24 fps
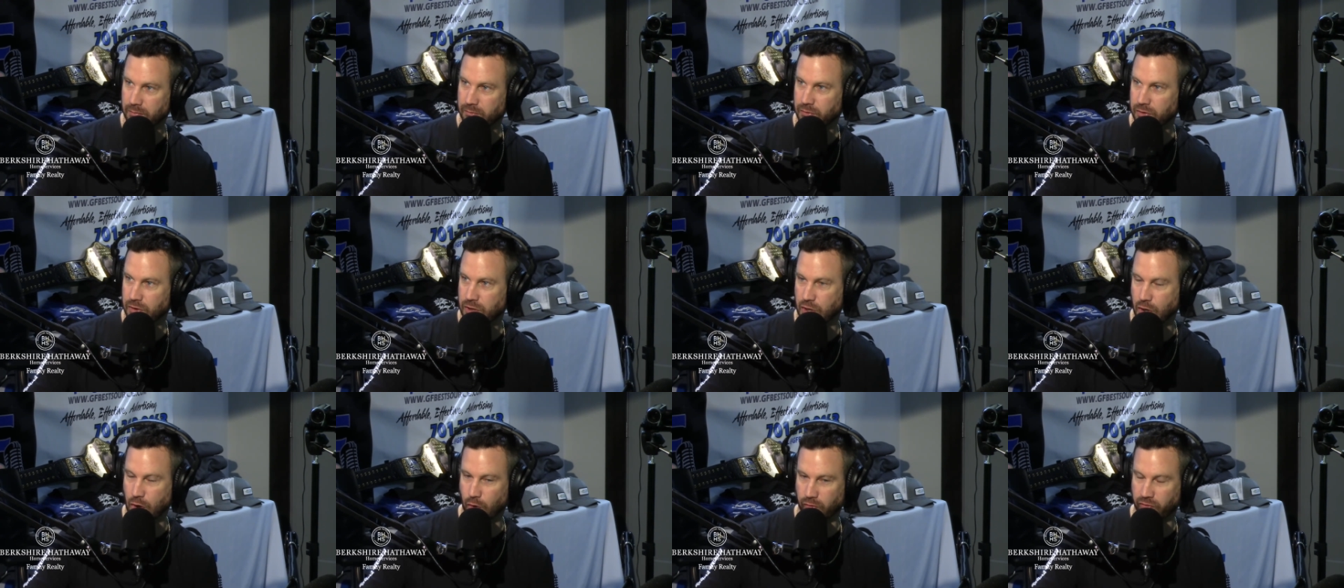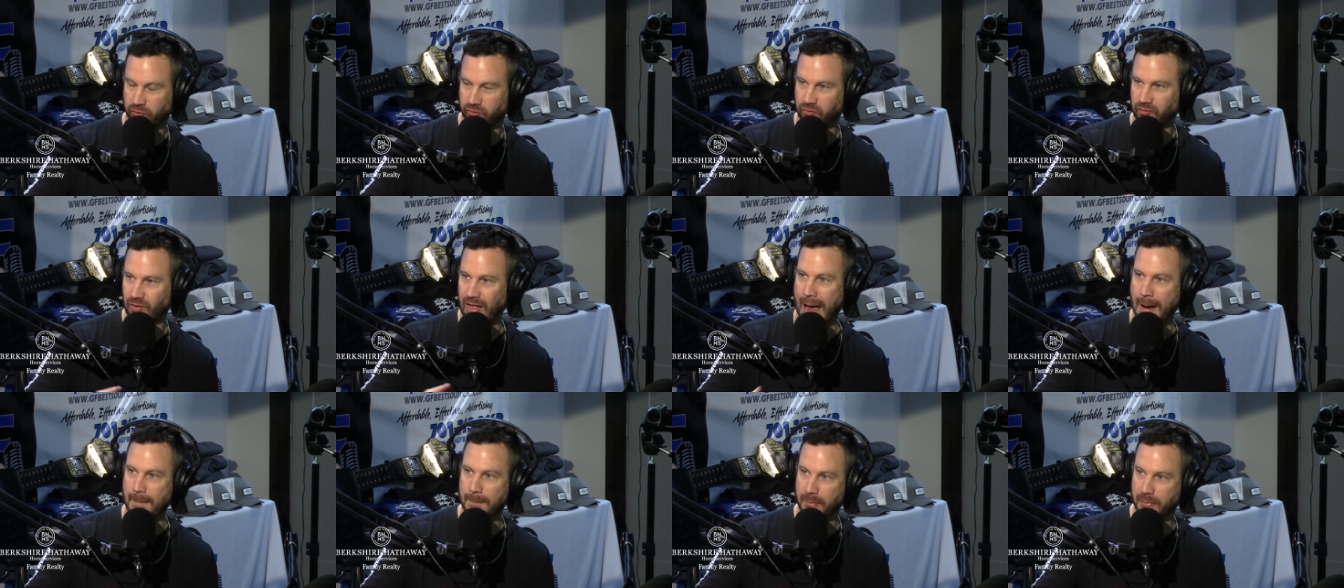you know,
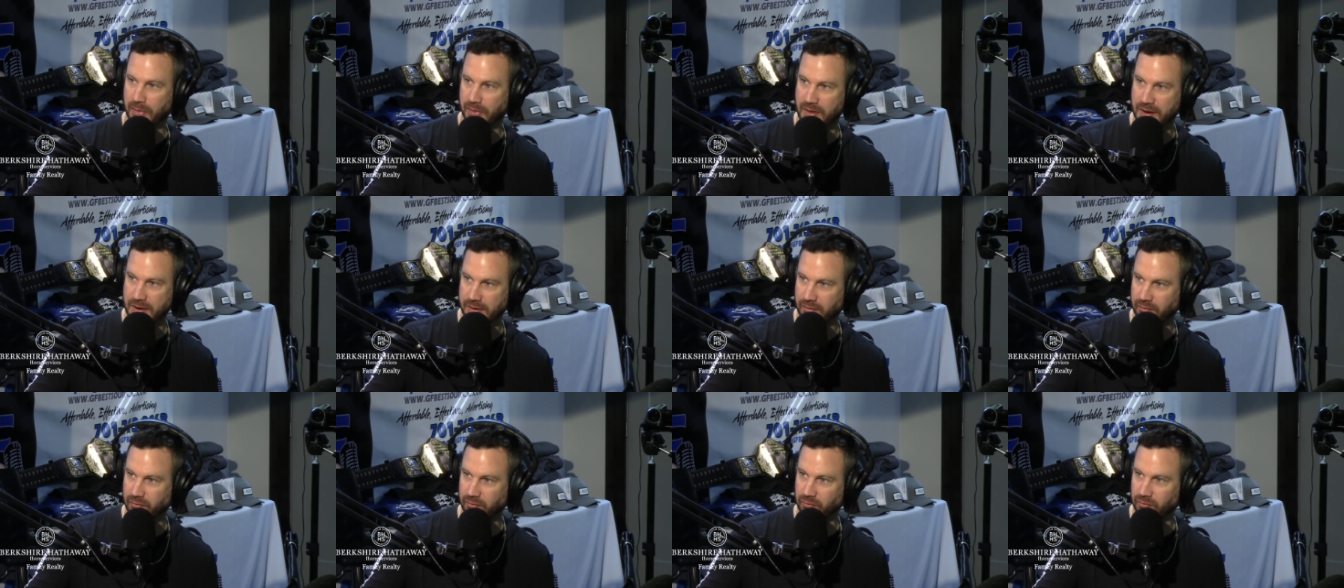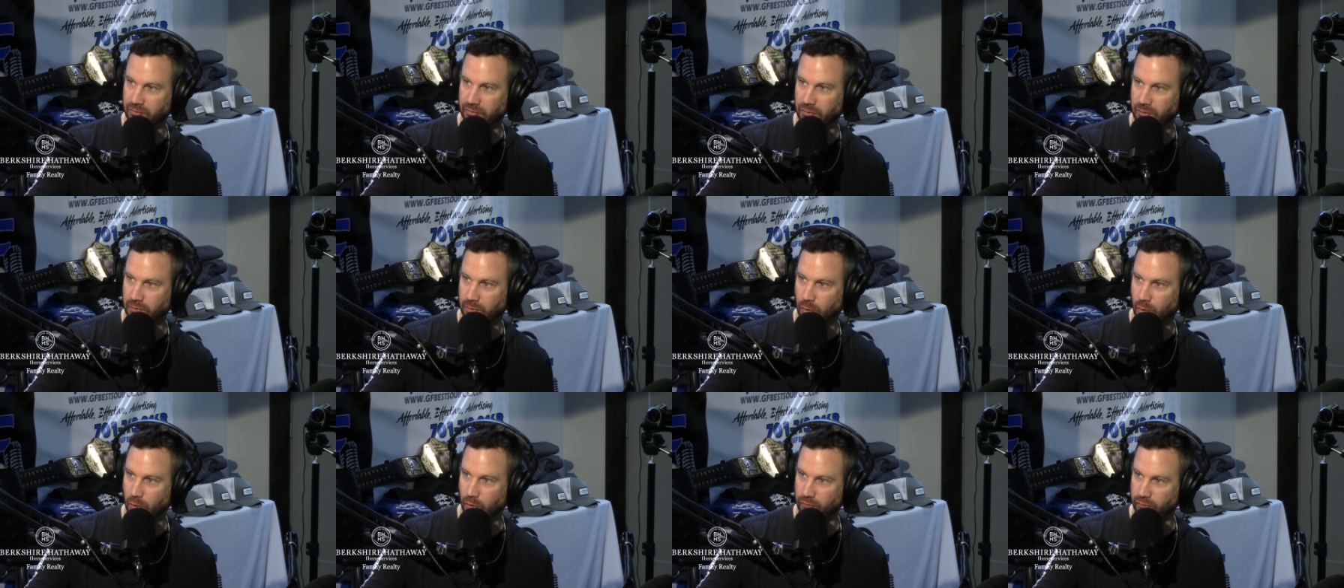slap things
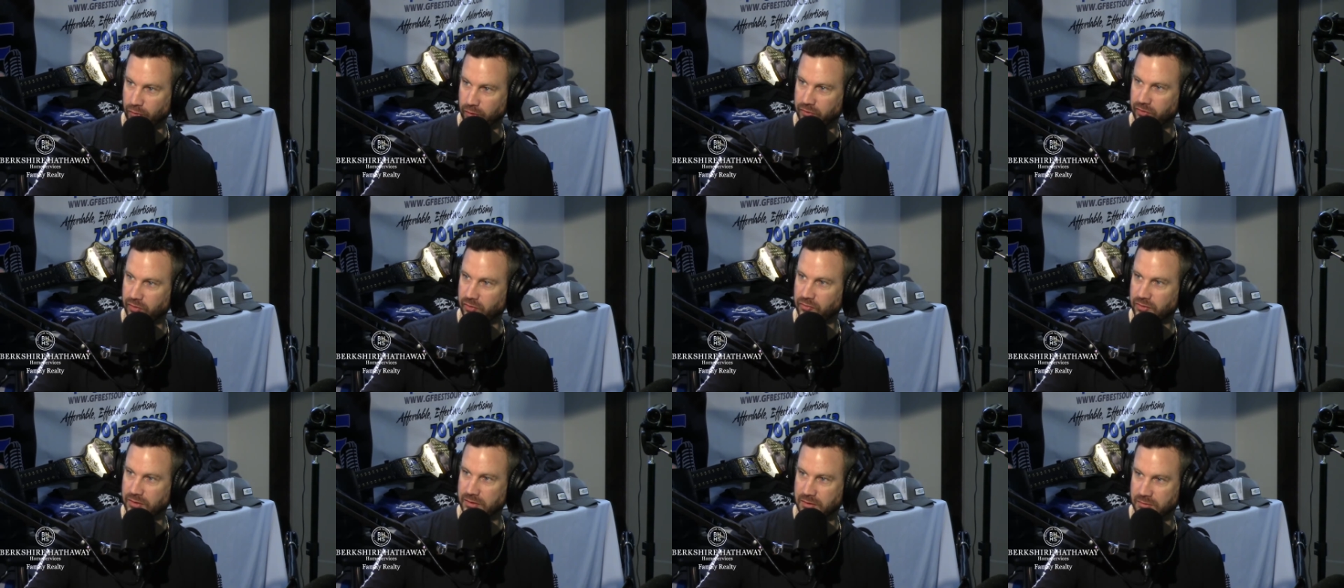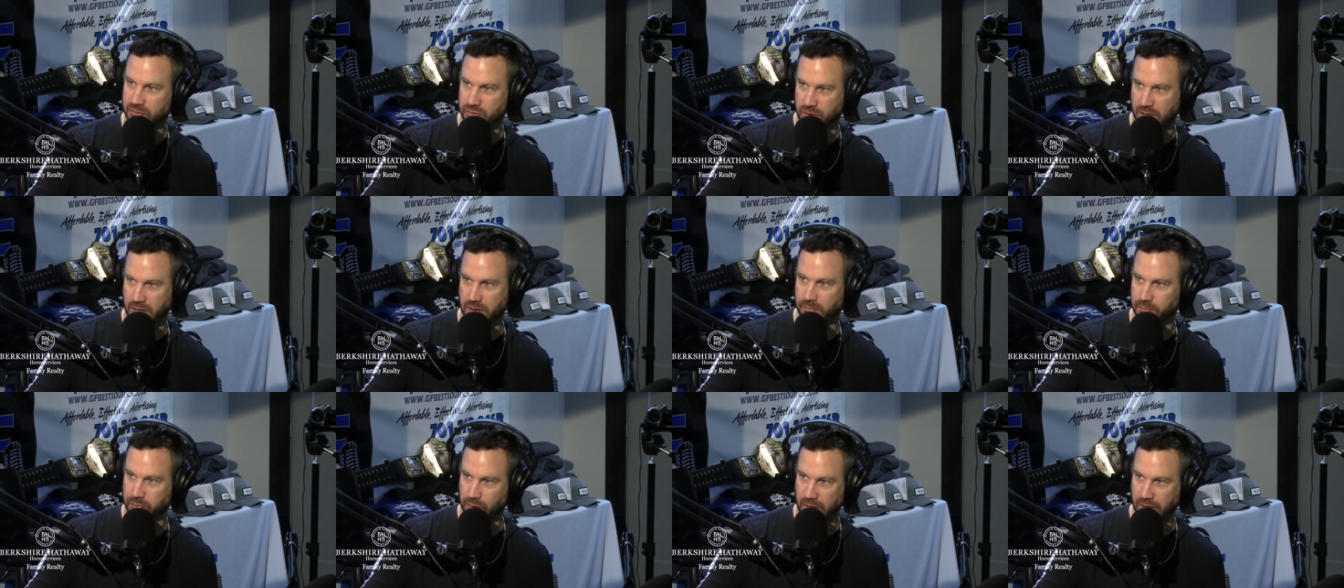over existing to try
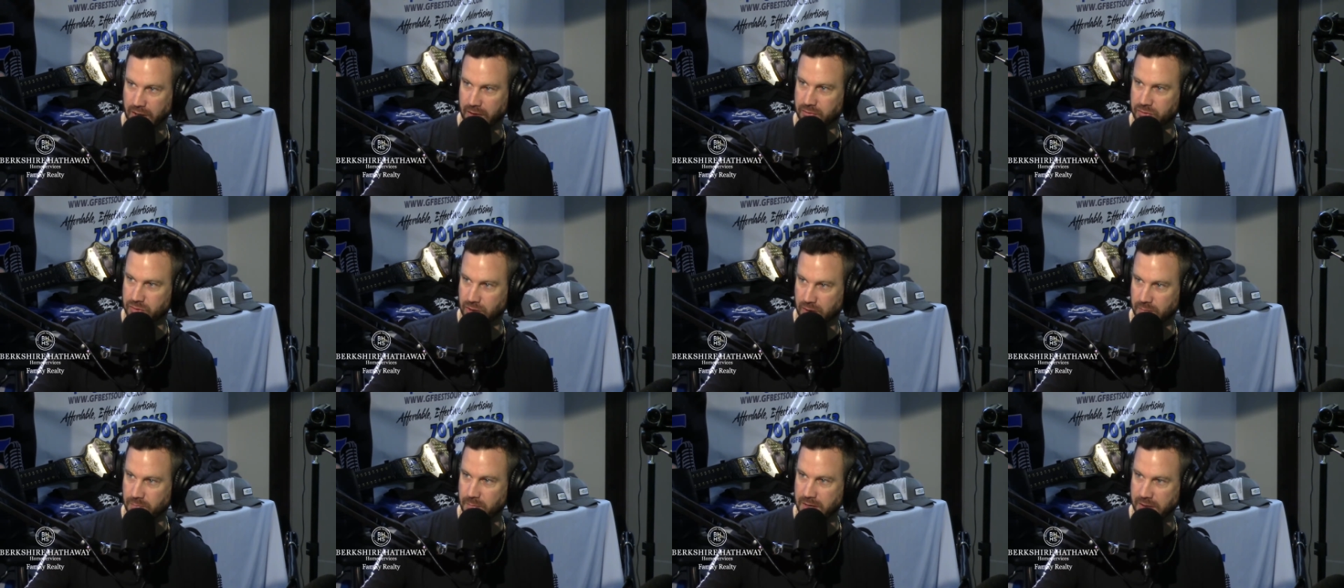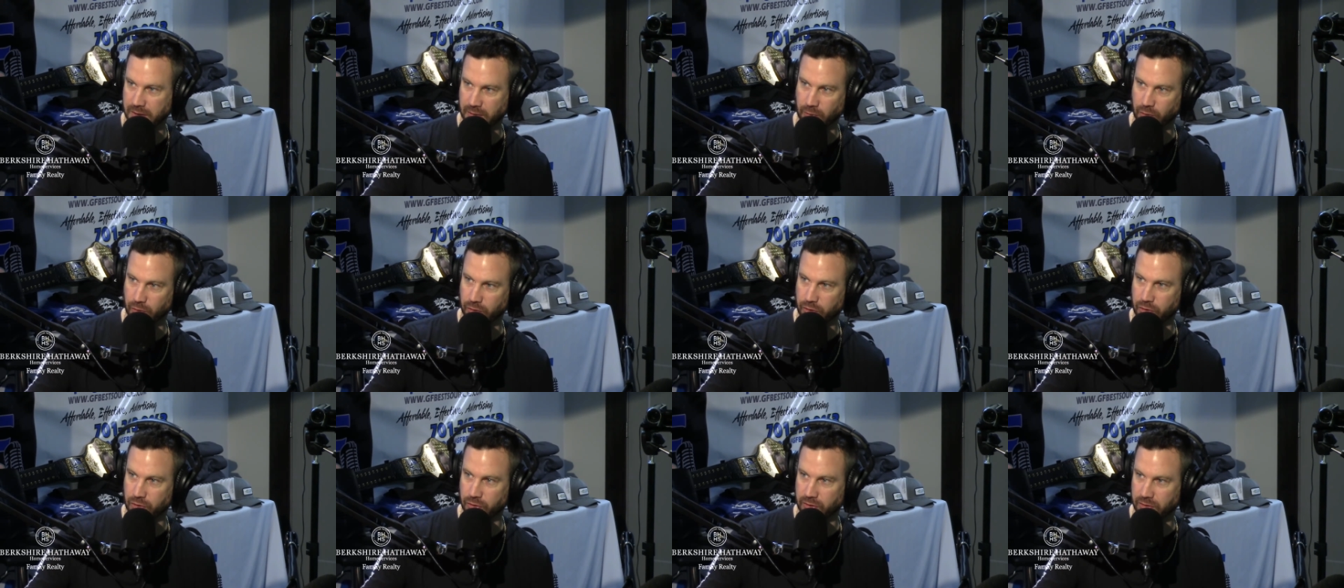to try to try to make it
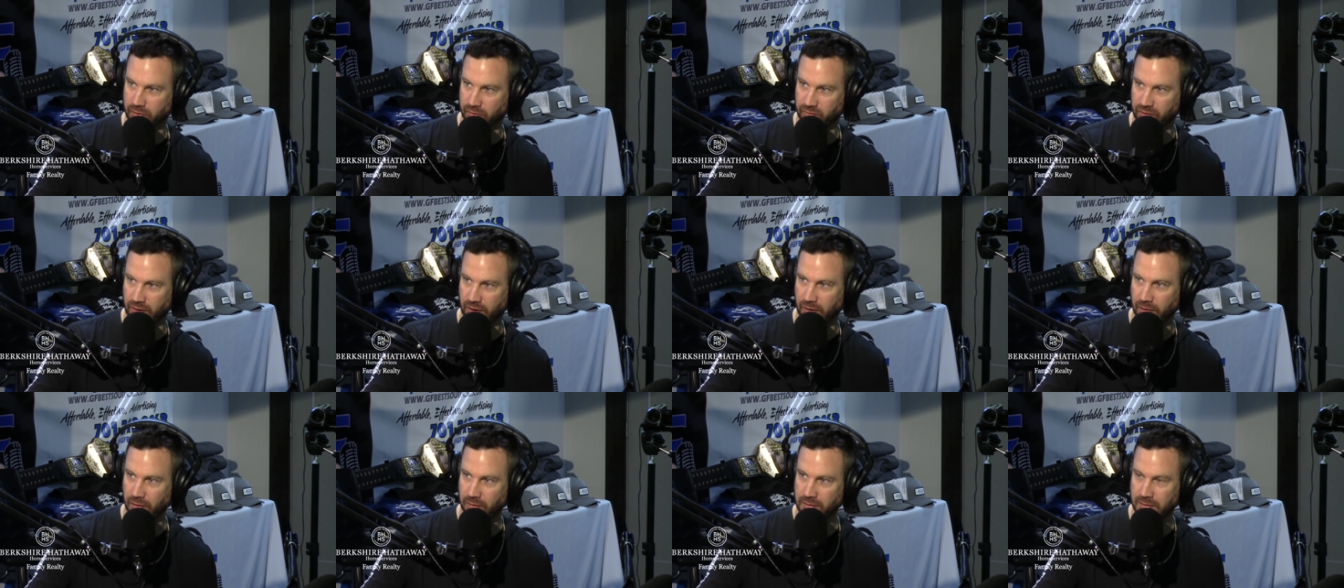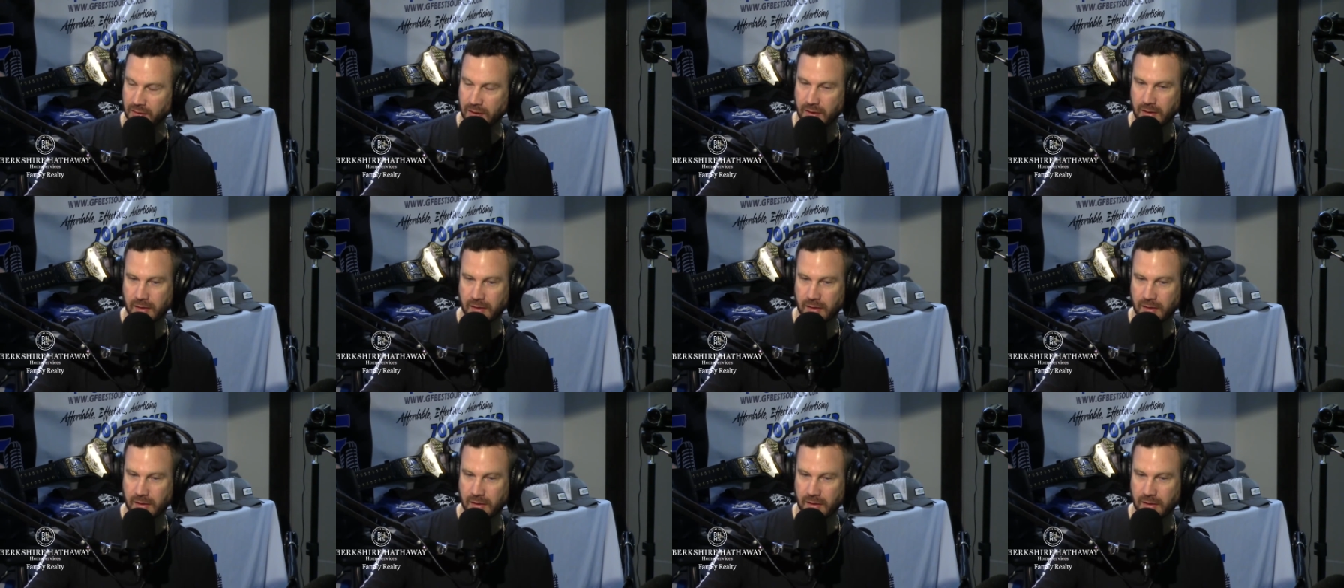look mm-hmm. good to sell.